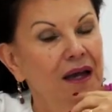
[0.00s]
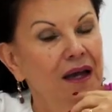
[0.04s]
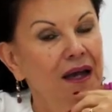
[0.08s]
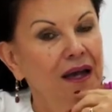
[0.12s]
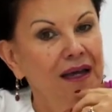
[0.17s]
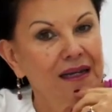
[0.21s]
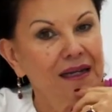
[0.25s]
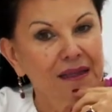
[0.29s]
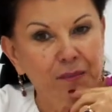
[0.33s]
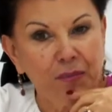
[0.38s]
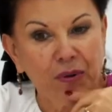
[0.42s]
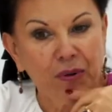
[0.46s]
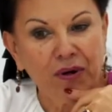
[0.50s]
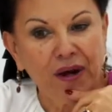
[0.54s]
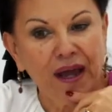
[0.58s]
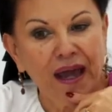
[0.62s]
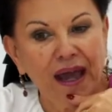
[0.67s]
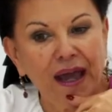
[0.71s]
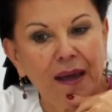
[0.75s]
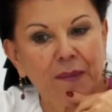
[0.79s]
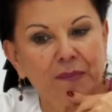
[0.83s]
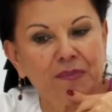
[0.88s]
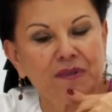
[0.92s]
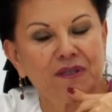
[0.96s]
And
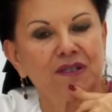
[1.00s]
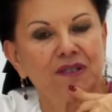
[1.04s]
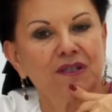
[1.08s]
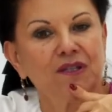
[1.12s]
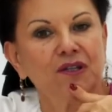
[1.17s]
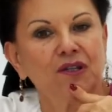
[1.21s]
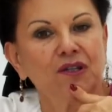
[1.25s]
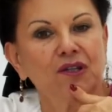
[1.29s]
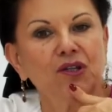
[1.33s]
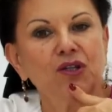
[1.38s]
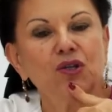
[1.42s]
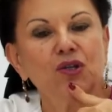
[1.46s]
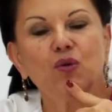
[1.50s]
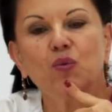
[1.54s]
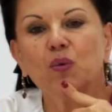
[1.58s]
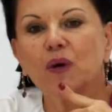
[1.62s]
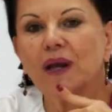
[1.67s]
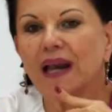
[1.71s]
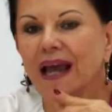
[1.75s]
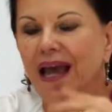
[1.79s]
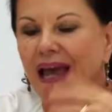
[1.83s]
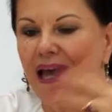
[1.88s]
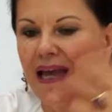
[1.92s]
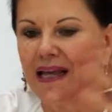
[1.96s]
perhaps you will
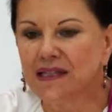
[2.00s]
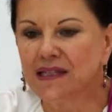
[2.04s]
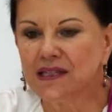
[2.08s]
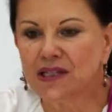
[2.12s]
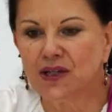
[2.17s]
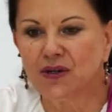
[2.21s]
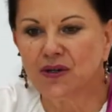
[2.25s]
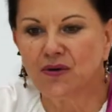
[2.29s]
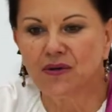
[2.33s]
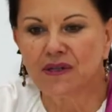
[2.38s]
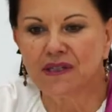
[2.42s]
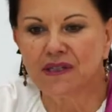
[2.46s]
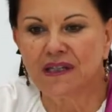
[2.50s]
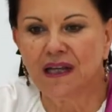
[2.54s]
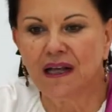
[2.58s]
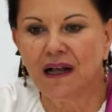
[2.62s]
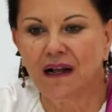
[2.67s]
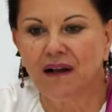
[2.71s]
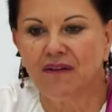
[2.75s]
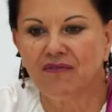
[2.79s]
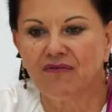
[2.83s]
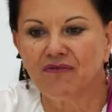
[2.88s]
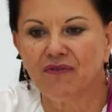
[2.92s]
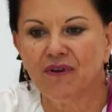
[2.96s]
ask
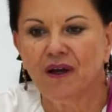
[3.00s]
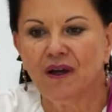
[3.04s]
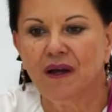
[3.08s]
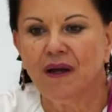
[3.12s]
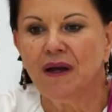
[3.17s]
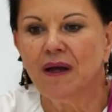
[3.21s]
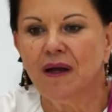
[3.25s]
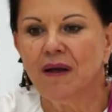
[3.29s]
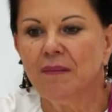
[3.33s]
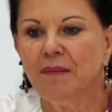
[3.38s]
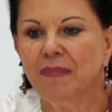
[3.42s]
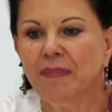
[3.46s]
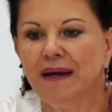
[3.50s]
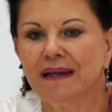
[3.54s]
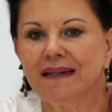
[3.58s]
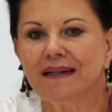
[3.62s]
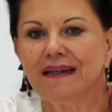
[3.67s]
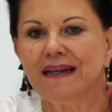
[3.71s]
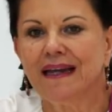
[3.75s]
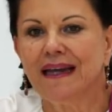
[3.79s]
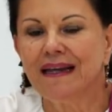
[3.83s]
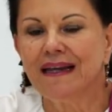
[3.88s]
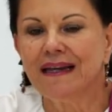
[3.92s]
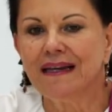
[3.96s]
yourself, but
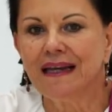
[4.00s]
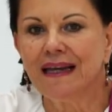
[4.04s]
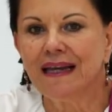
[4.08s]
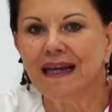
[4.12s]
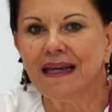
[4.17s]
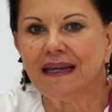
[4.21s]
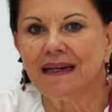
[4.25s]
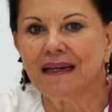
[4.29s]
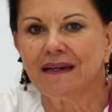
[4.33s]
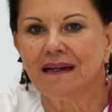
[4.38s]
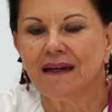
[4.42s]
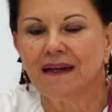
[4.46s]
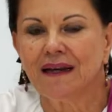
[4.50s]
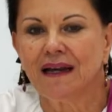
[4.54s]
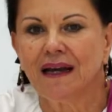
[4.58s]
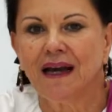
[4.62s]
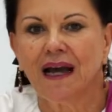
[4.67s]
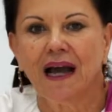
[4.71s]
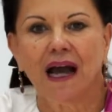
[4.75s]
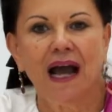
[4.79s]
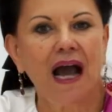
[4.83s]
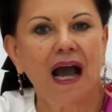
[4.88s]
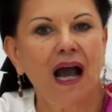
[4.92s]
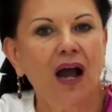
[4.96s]
indeed,
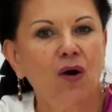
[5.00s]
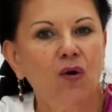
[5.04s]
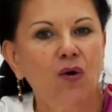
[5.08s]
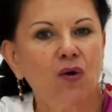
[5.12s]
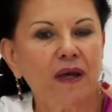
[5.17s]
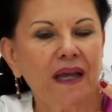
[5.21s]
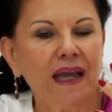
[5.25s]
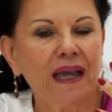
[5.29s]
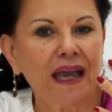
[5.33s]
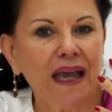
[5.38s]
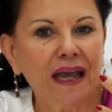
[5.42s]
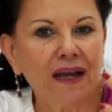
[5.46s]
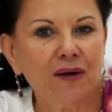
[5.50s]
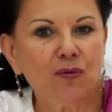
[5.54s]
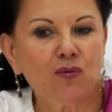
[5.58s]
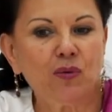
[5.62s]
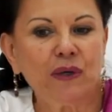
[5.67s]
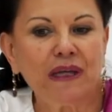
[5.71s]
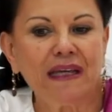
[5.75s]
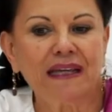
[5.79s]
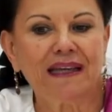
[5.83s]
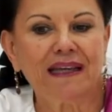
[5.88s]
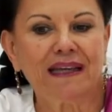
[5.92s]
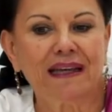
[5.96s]
how can
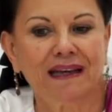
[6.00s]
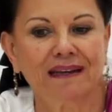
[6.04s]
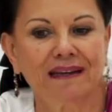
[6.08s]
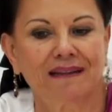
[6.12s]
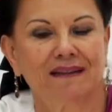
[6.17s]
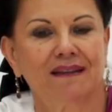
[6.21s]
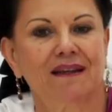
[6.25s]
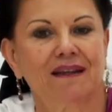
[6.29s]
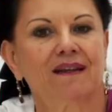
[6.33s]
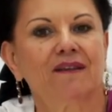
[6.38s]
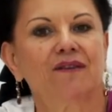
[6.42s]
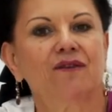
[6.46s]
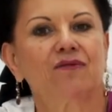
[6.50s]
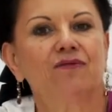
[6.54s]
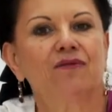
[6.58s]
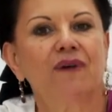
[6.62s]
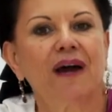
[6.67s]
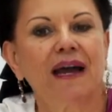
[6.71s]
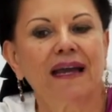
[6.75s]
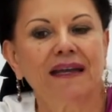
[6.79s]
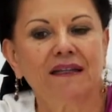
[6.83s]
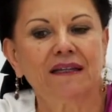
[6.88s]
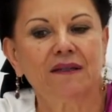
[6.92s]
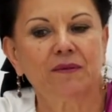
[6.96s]
we get the
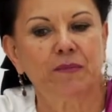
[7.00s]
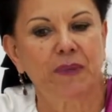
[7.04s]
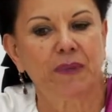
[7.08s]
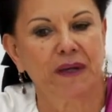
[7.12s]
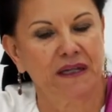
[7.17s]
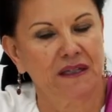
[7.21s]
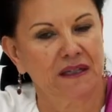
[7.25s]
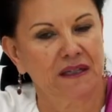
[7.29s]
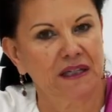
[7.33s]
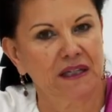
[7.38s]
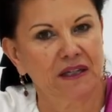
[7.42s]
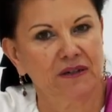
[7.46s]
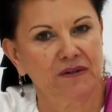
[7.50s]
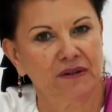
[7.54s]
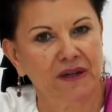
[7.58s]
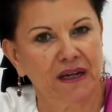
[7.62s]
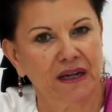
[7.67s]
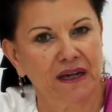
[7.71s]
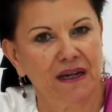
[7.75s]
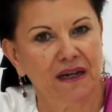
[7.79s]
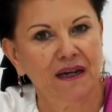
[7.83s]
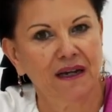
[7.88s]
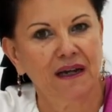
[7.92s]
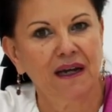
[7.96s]
right bacteria?